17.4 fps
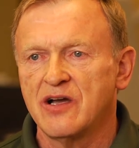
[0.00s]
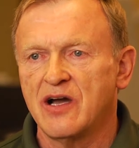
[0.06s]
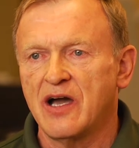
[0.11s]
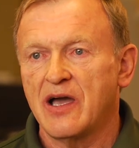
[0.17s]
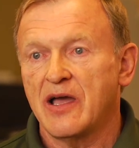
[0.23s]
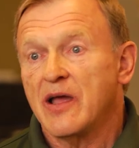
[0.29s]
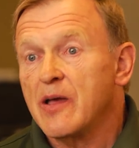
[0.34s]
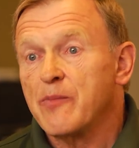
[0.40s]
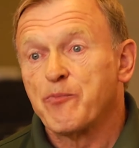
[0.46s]

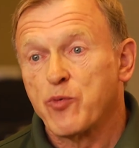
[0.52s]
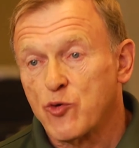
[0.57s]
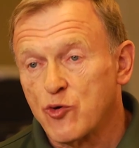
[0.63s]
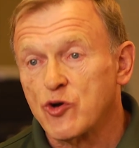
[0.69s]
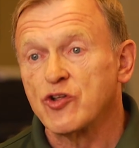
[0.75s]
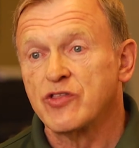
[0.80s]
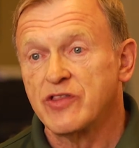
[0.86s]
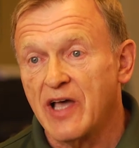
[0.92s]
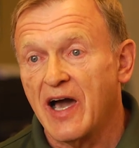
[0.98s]
a
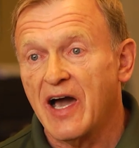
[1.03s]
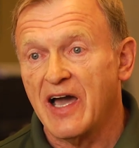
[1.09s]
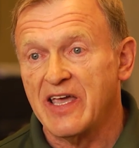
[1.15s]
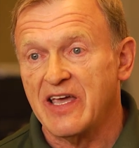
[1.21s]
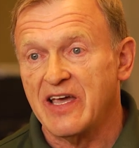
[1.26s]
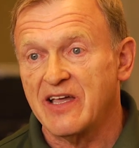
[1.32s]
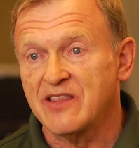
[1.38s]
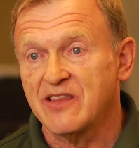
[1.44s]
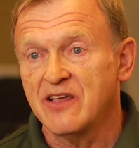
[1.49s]
poor
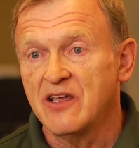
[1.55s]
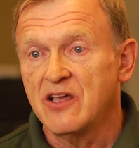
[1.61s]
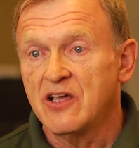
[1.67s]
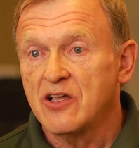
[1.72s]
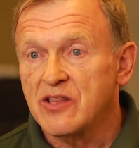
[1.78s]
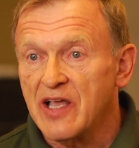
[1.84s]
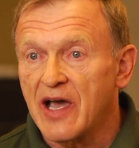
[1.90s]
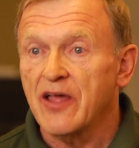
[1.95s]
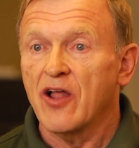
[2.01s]
diet,
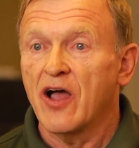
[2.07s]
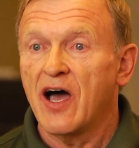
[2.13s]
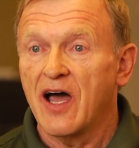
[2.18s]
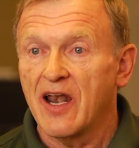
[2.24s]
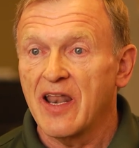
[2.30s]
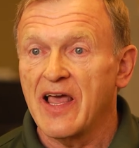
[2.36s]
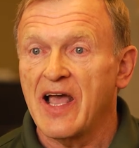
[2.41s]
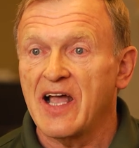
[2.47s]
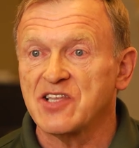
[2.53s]
that
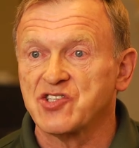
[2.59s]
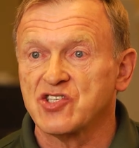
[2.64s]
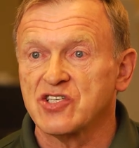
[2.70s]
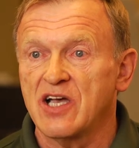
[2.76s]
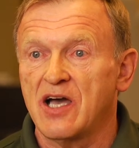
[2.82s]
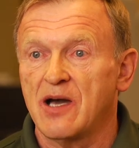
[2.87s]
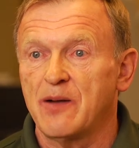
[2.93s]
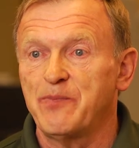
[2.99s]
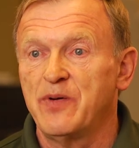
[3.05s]
all adds
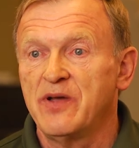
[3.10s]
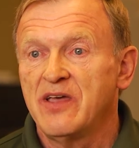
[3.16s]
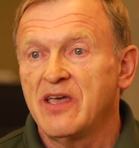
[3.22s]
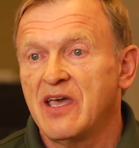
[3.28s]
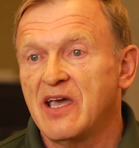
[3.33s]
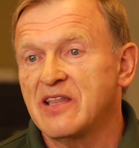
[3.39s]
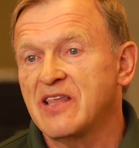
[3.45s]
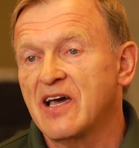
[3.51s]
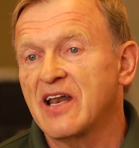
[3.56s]
up,
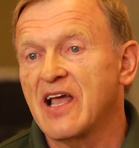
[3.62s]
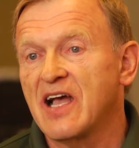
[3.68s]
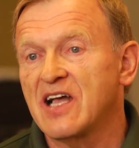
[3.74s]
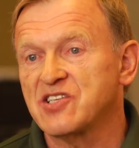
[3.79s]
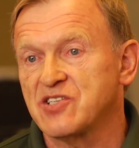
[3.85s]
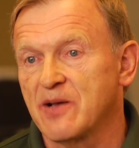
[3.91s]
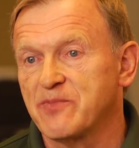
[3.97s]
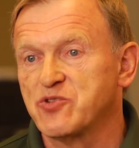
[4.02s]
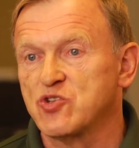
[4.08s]
and that
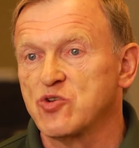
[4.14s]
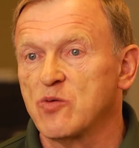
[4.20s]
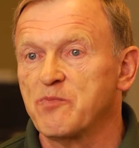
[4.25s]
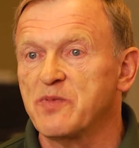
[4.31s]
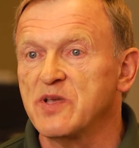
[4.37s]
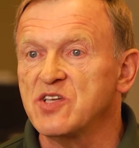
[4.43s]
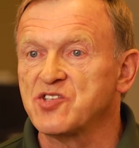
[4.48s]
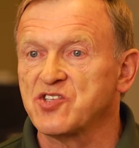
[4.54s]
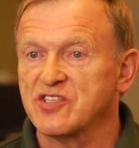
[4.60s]
adds up to
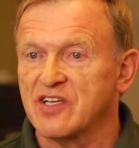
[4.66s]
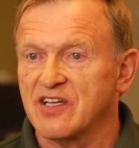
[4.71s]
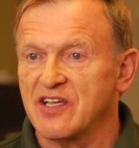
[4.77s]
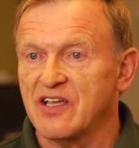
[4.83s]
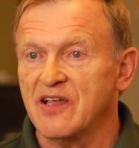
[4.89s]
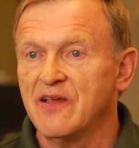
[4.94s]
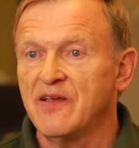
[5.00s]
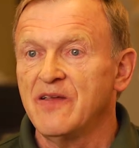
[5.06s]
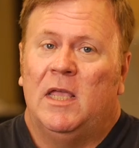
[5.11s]

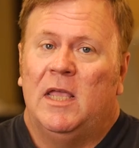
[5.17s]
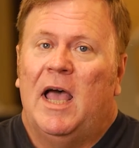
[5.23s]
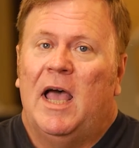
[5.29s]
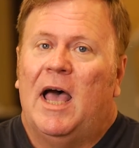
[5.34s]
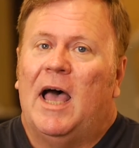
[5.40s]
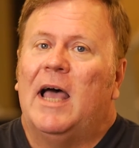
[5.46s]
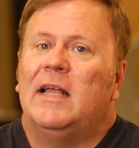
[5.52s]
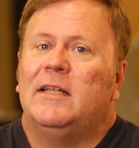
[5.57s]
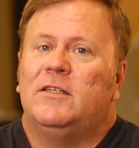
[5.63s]
obesity.
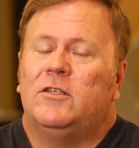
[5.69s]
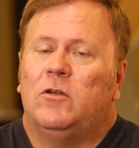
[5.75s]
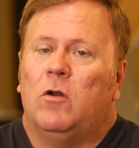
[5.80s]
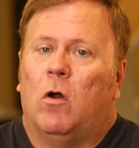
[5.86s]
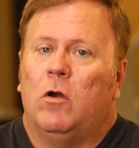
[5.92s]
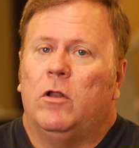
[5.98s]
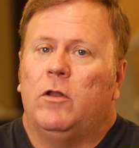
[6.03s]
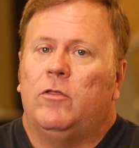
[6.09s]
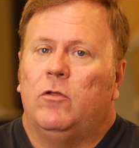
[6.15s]
I had
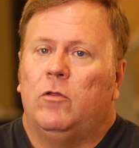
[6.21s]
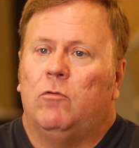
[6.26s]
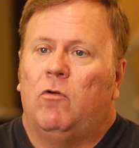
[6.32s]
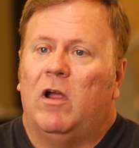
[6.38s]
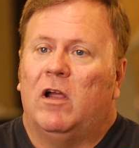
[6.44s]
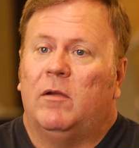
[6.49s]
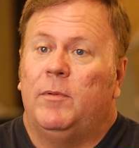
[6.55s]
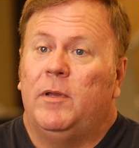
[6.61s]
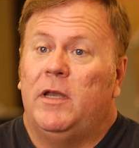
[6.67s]
started through the
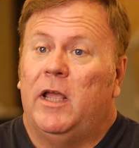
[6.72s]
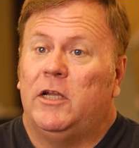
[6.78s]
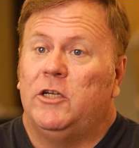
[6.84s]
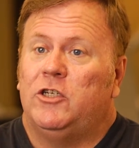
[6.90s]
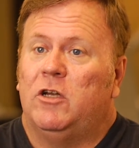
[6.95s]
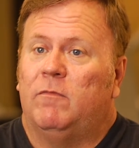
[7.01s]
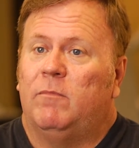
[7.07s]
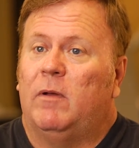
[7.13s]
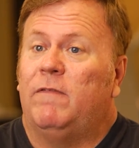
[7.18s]

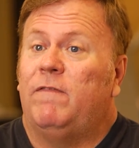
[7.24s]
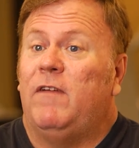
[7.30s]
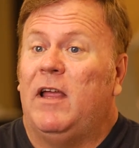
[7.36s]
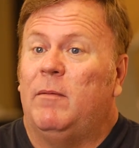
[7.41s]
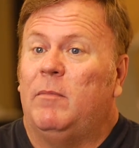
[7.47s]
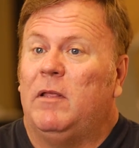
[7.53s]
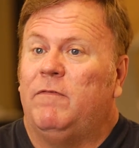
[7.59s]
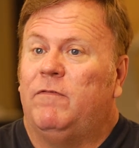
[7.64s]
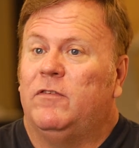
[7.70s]
recommendation of my
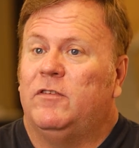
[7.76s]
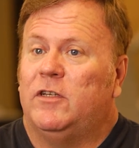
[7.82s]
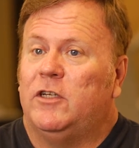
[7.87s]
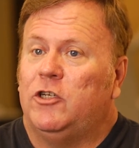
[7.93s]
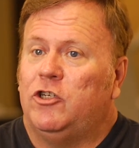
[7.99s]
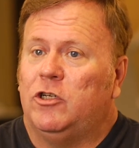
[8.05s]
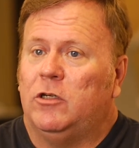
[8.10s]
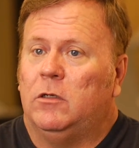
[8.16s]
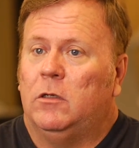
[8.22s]
family
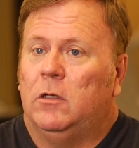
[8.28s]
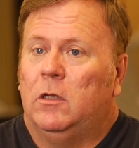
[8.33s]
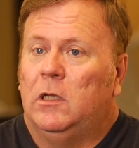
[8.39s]
physician.